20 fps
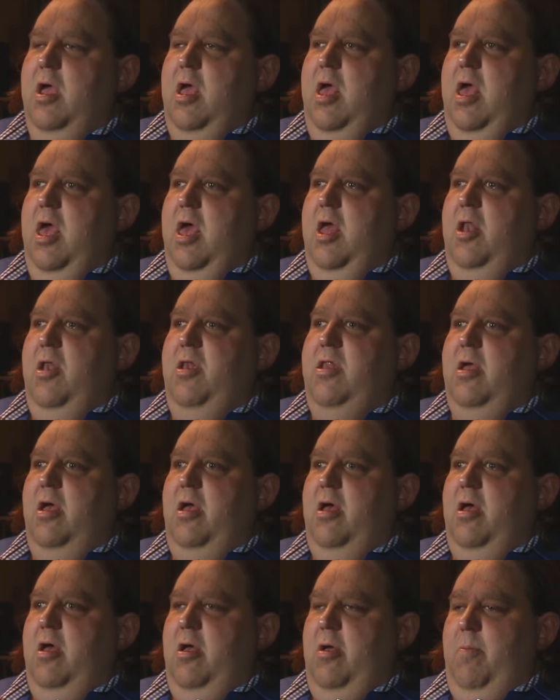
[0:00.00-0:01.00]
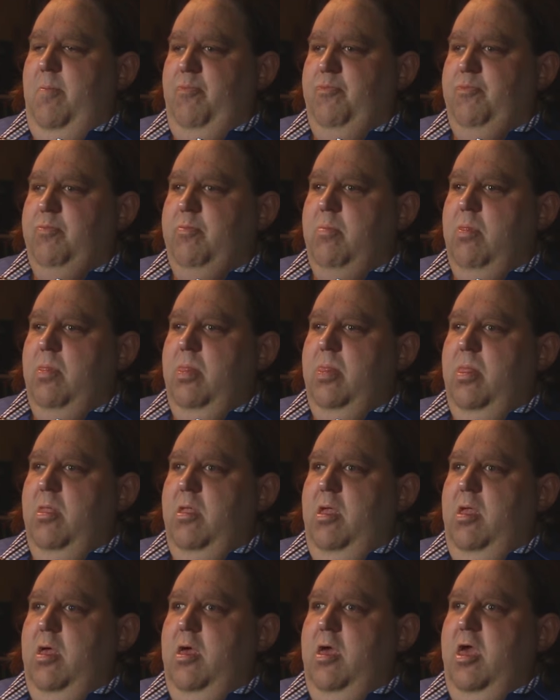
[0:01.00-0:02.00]
and um,
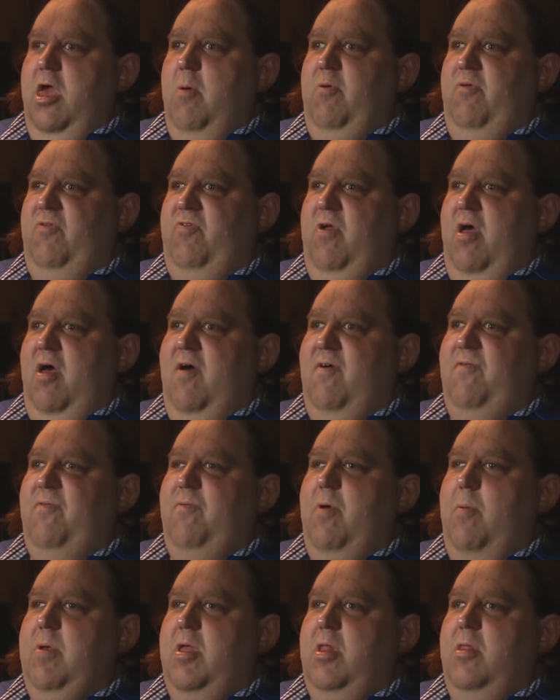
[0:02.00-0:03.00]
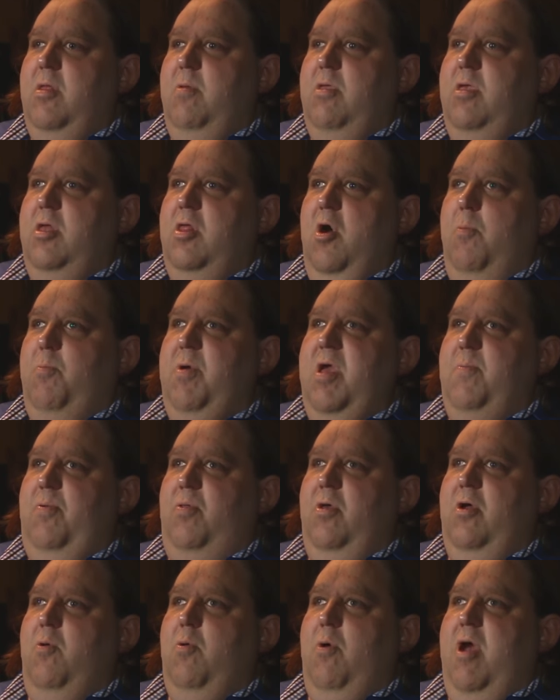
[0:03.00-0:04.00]
it was tough. I mean, you know,
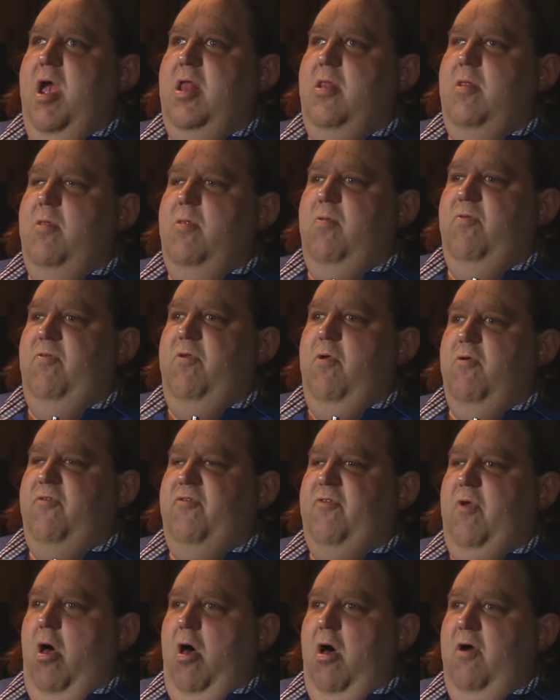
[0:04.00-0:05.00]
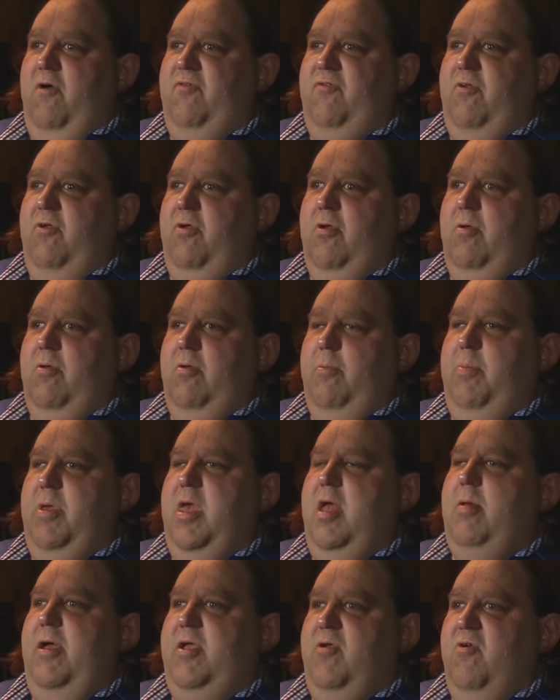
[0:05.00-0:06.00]
people equate your songs to
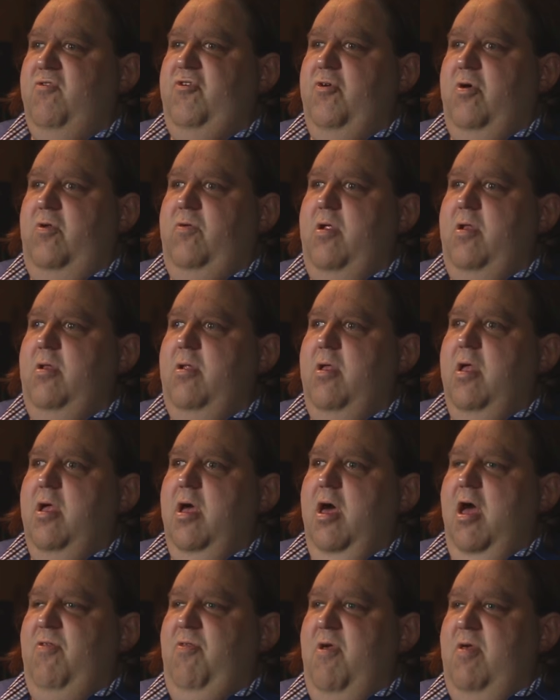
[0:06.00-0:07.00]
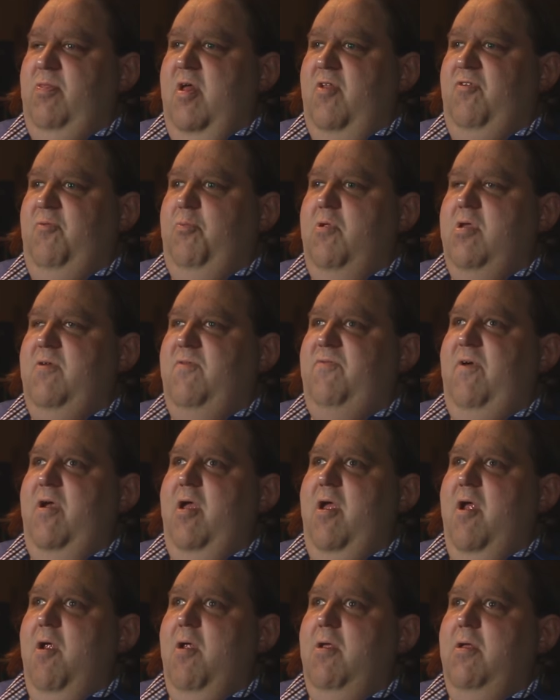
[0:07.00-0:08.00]
being like your children. I think that's pretty
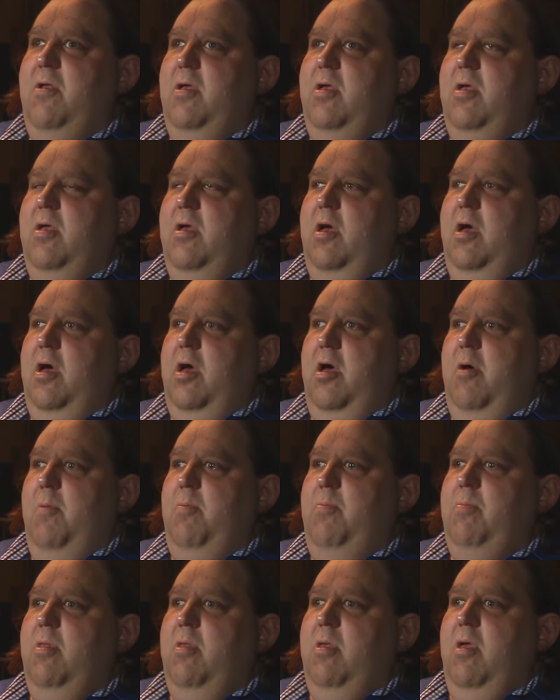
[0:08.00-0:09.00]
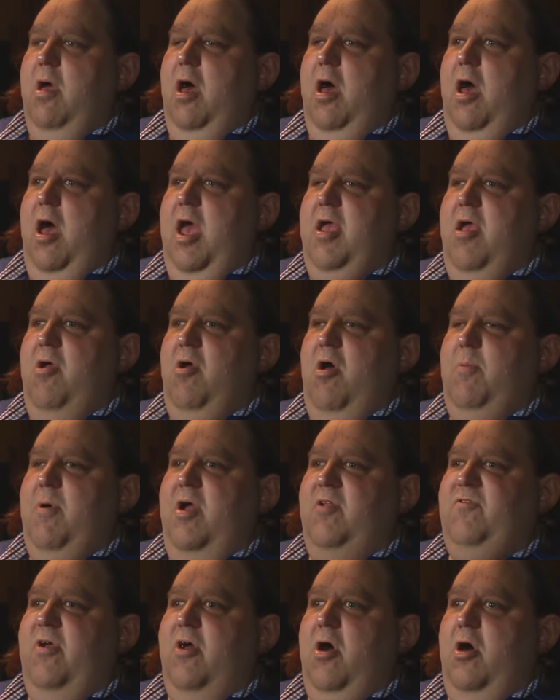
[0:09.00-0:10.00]
fair. Um, I can call
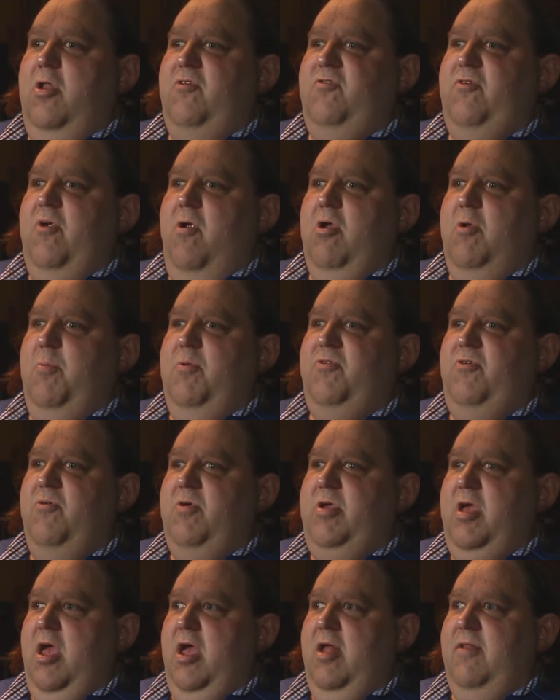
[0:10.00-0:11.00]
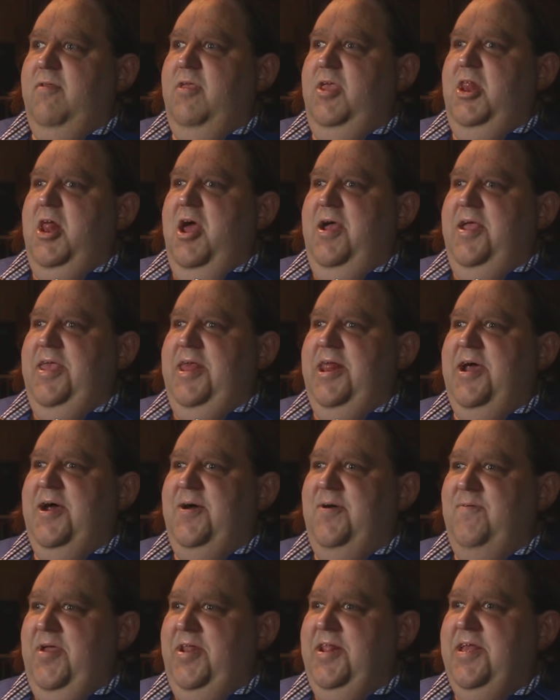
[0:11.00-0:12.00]
my child a jerk, but you can't. You know, you
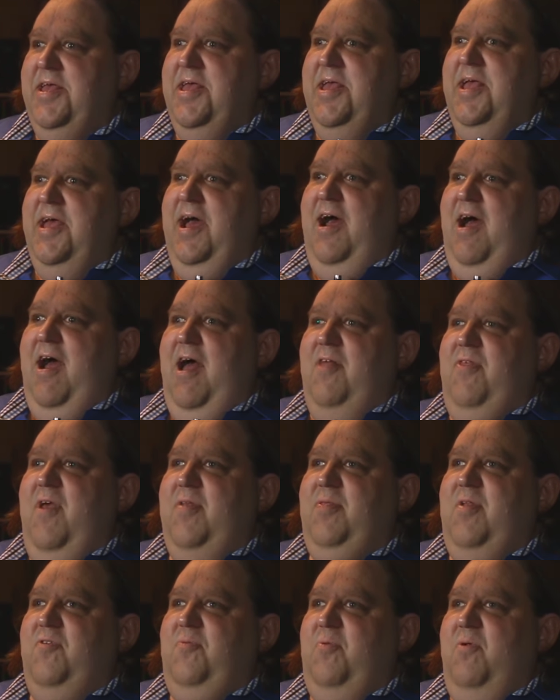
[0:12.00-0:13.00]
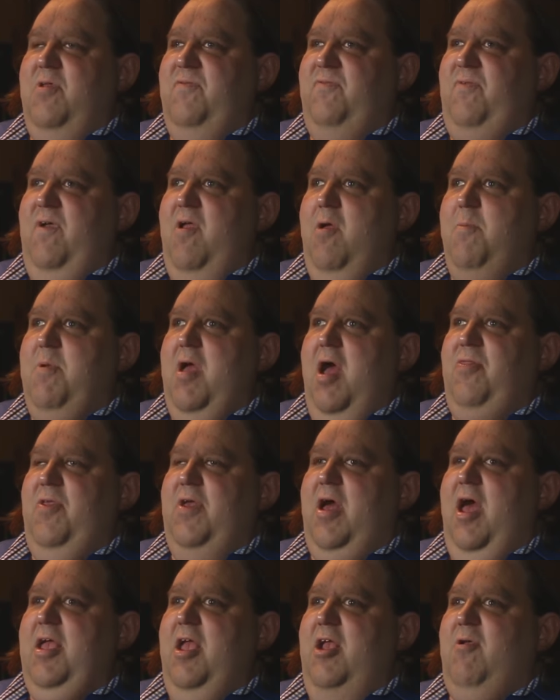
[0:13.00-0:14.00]
know. I mean, I think that's pretty fair. I mean, I
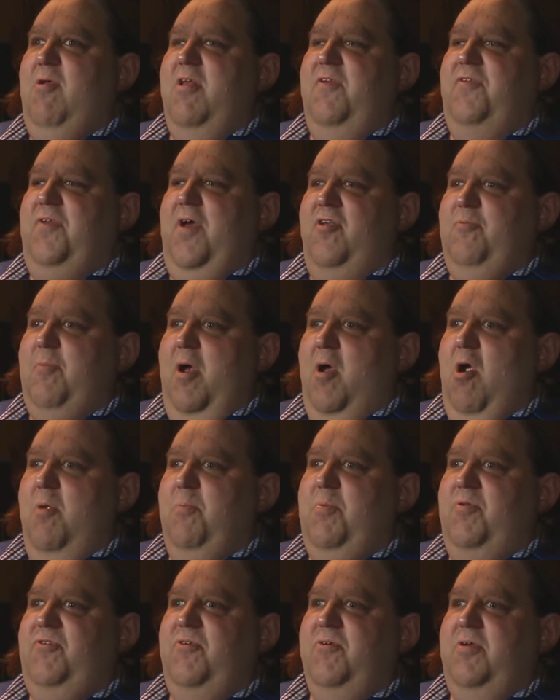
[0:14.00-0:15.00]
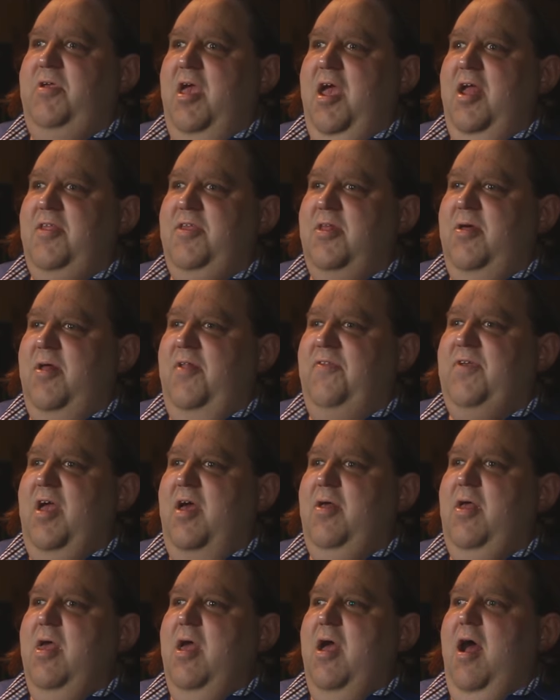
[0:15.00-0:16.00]
think I can criticize my art, but you can't. You know, that's
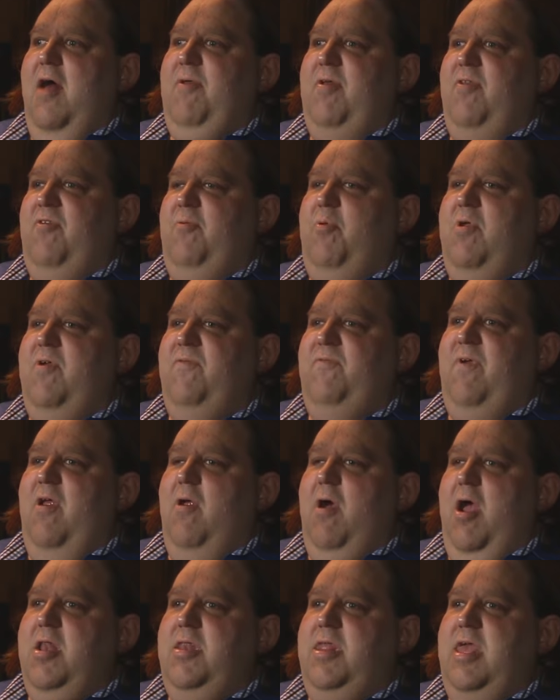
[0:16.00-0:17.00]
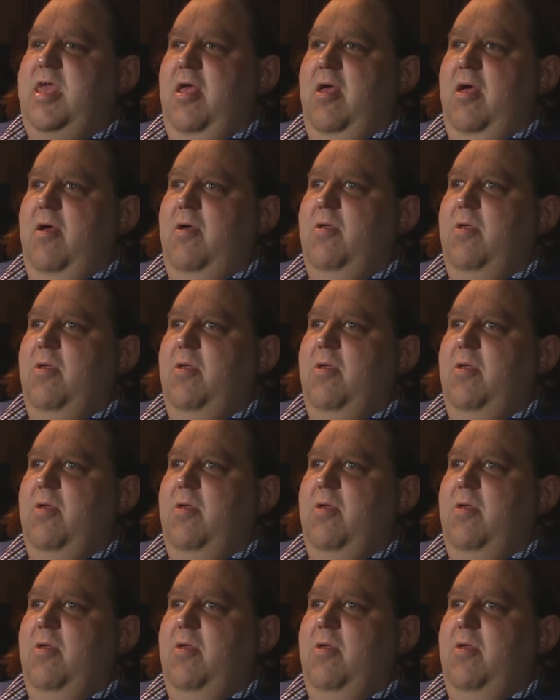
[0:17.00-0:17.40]
kind of. I think that's a pretty fair idea